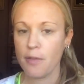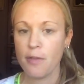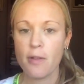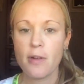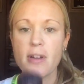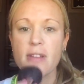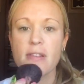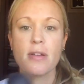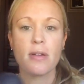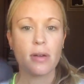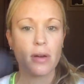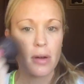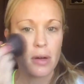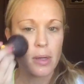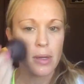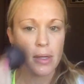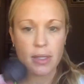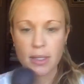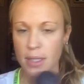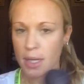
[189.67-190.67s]
for you
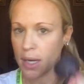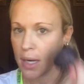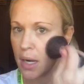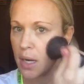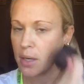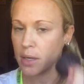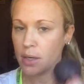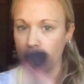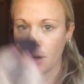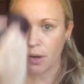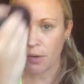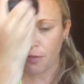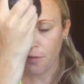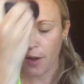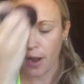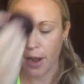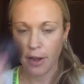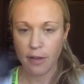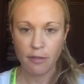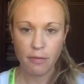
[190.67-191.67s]
girls in under
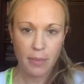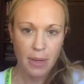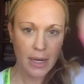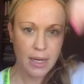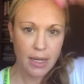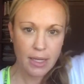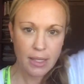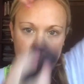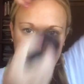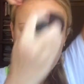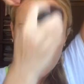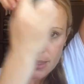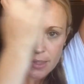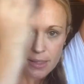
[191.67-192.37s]
5 minutes.